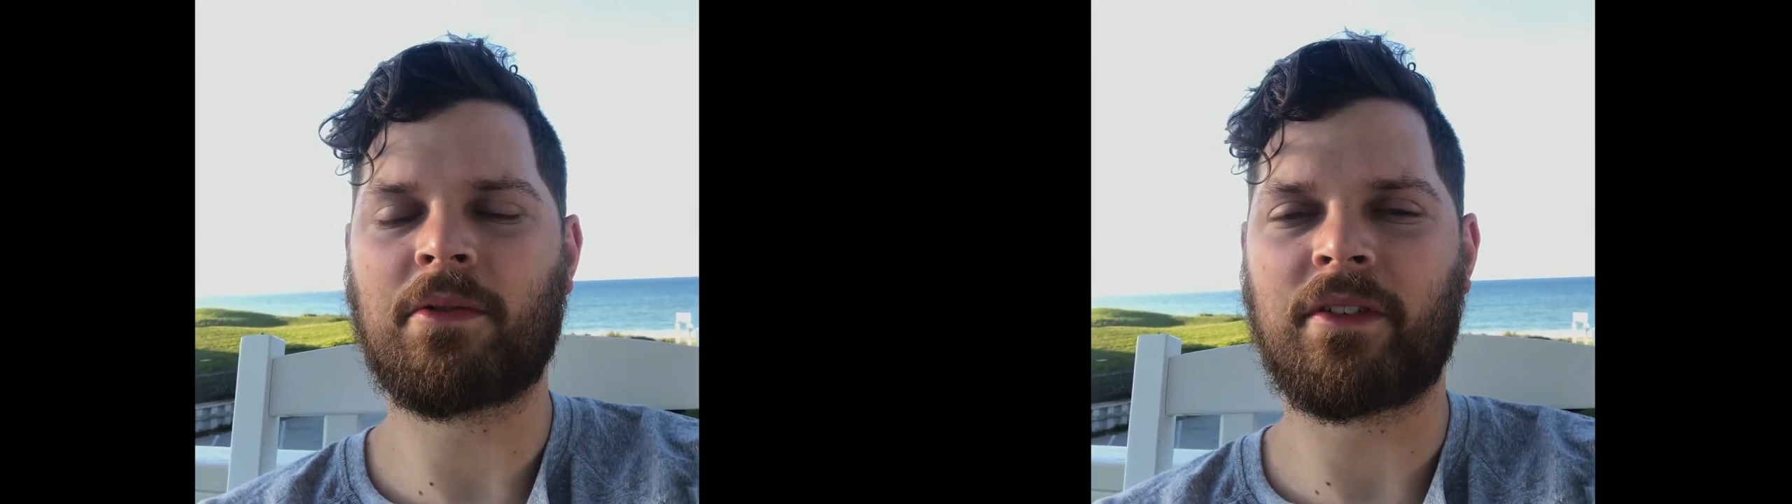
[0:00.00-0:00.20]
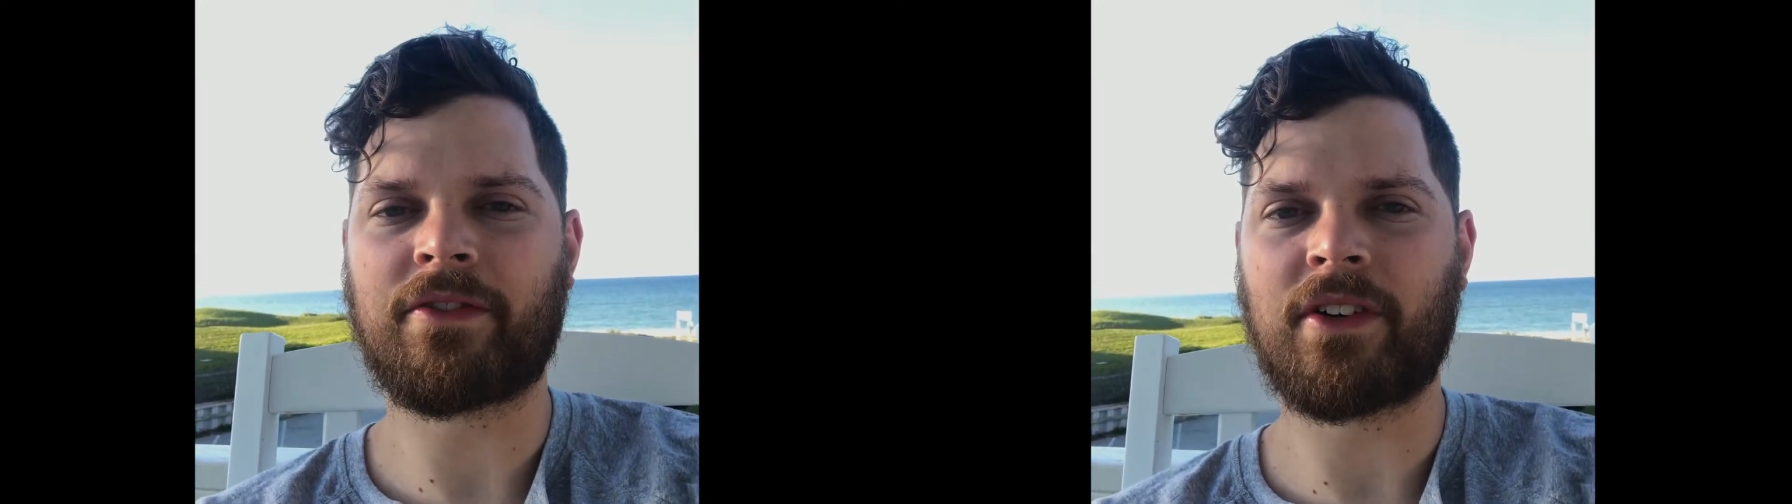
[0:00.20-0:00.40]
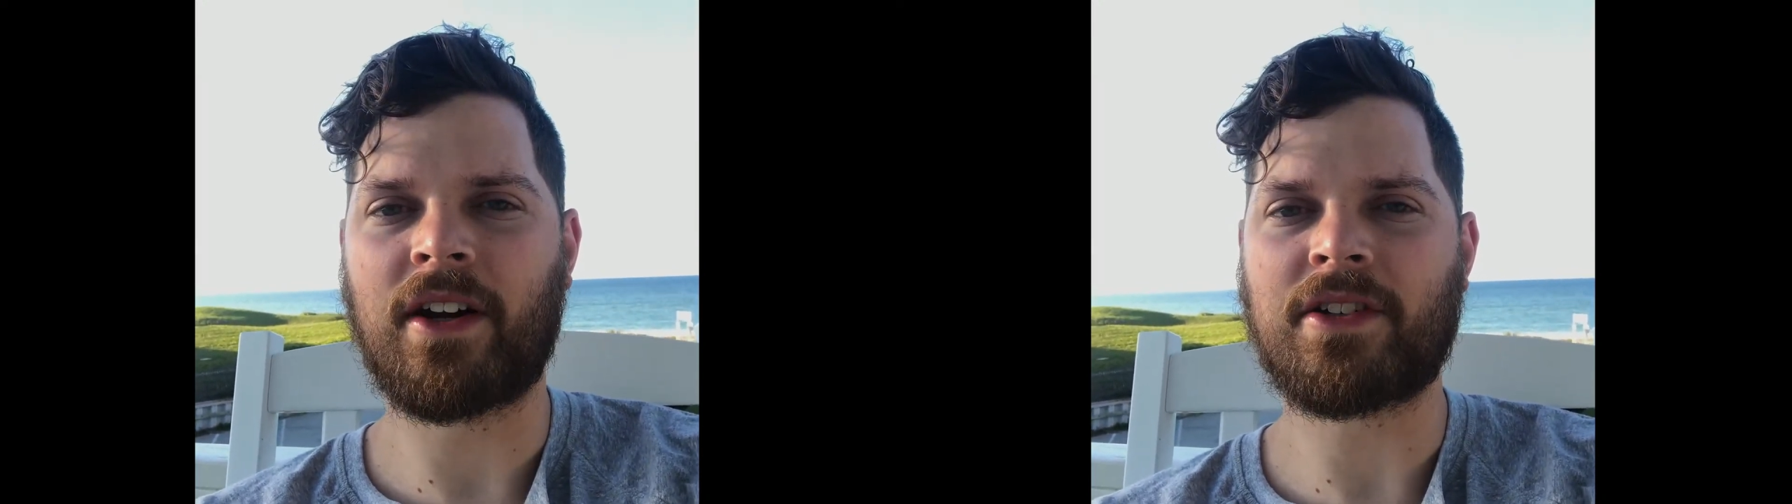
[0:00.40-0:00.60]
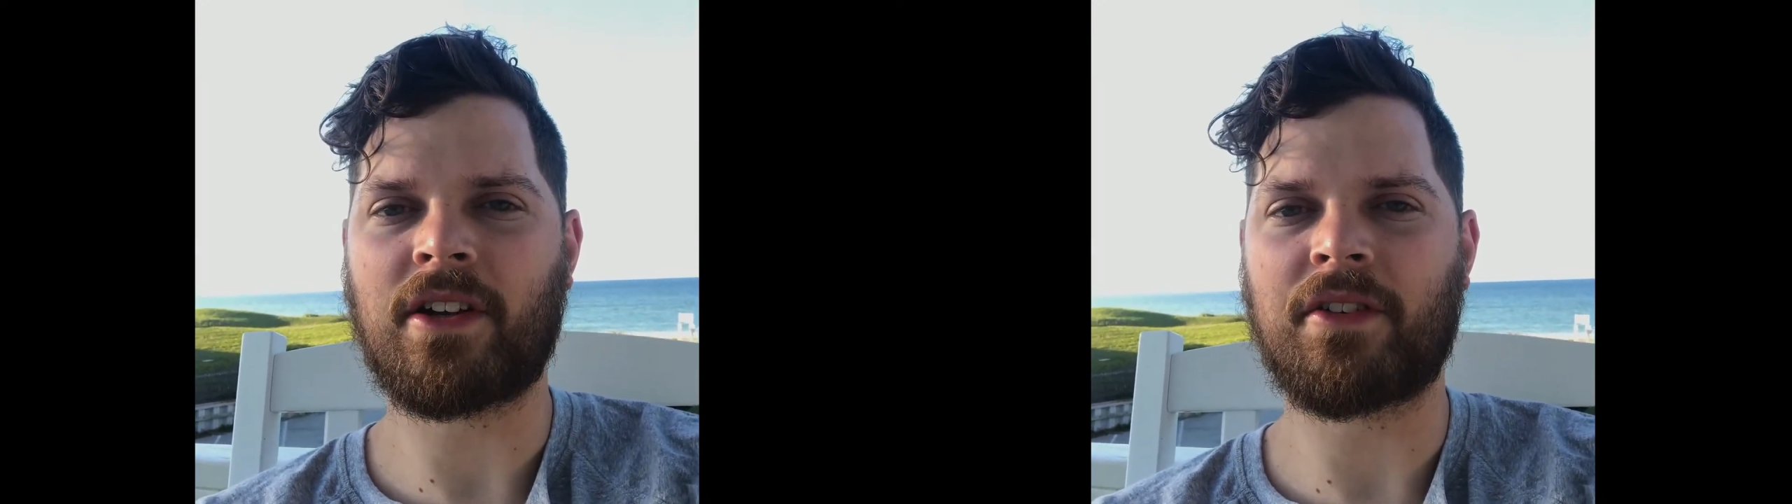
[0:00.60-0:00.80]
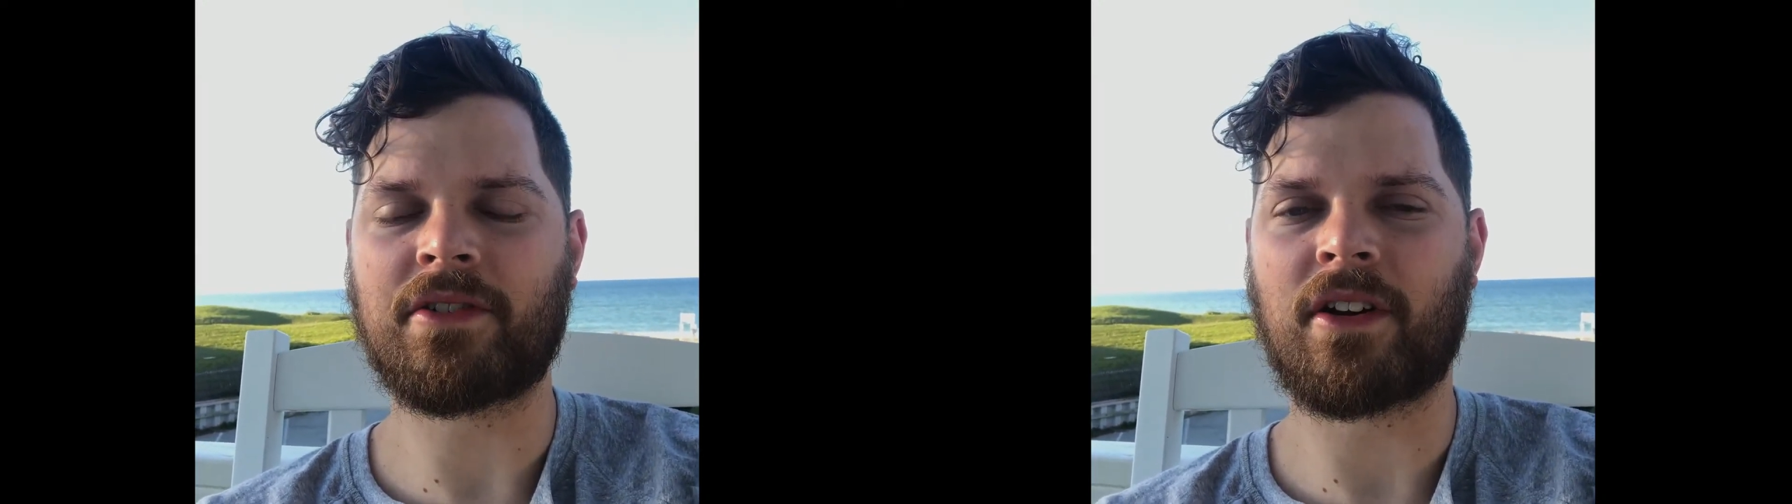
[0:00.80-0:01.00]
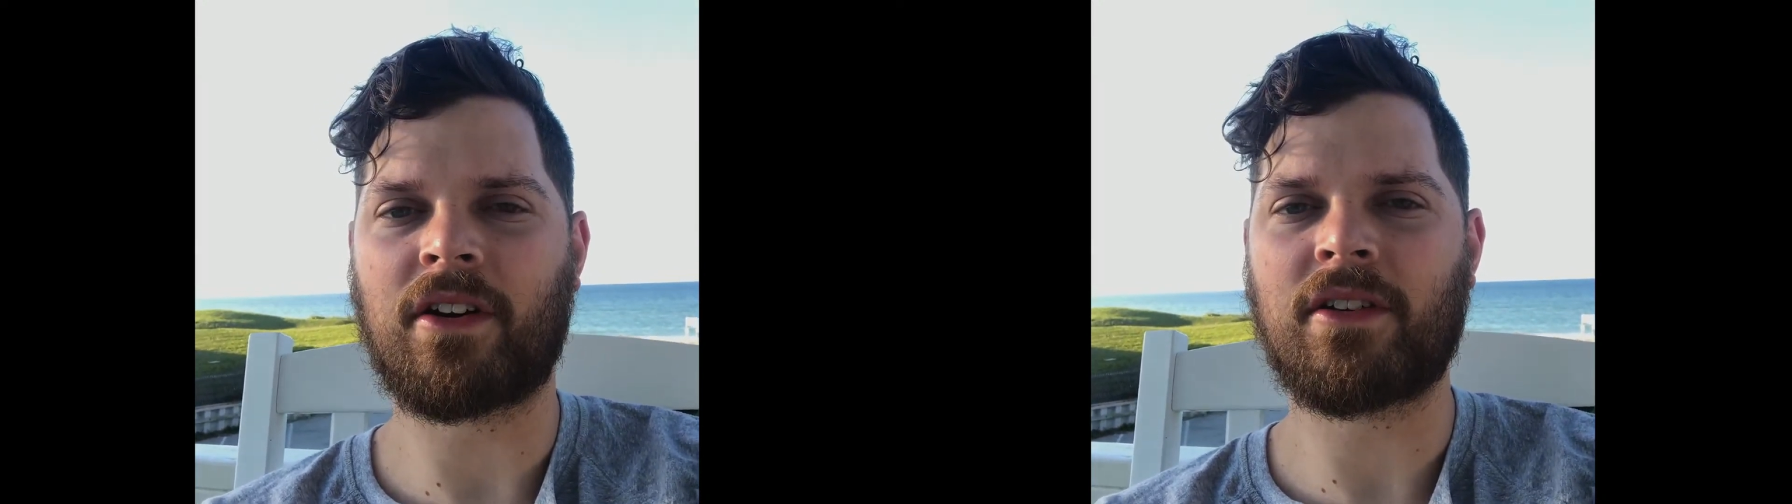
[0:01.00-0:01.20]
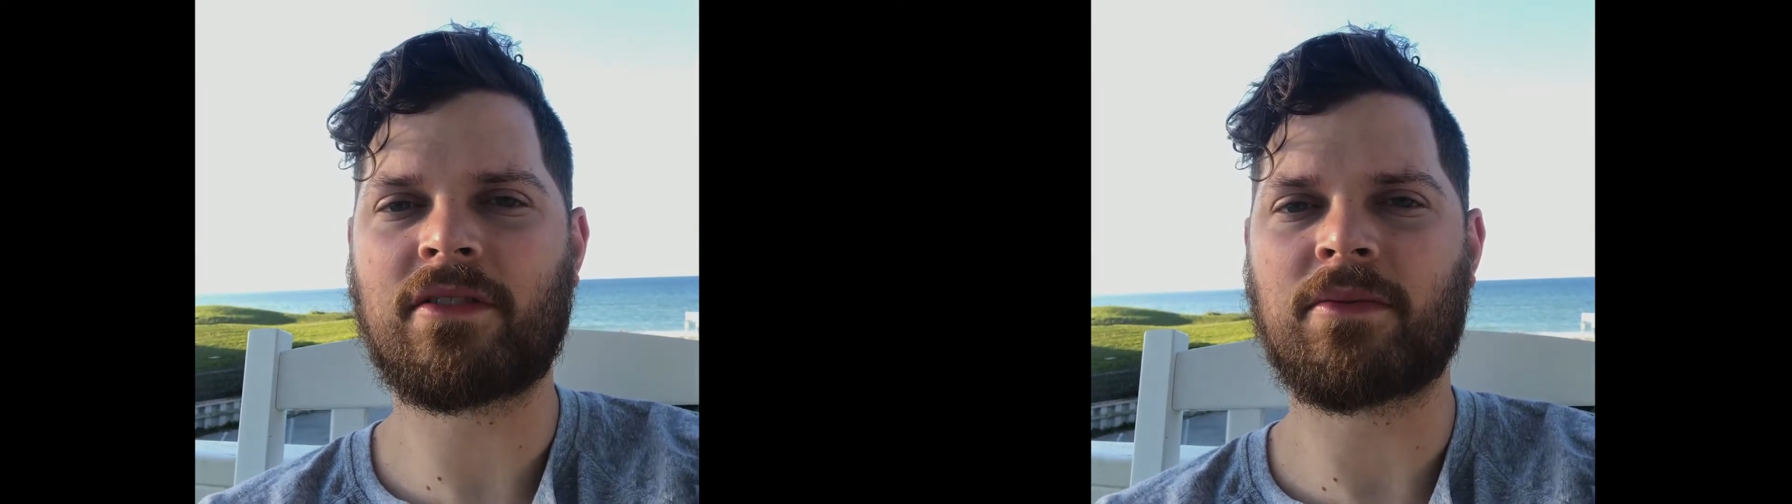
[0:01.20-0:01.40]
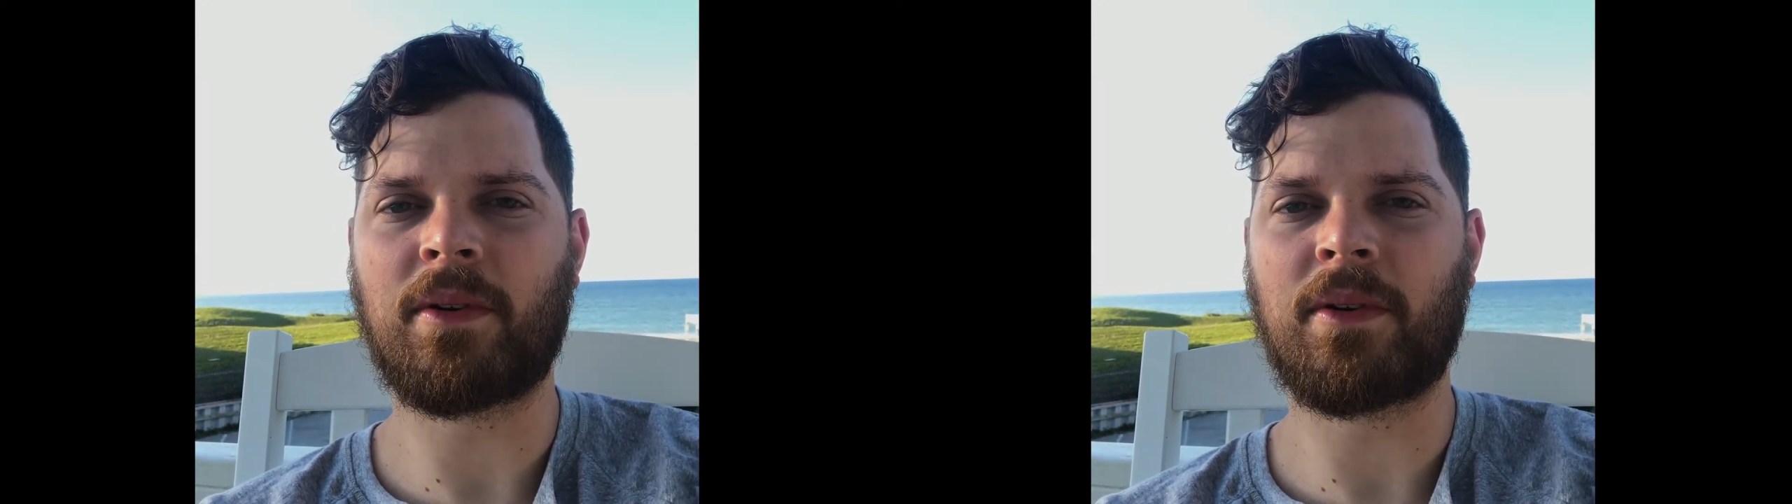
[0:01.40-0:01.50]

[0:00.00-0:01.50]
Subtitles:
refresh others' hearts.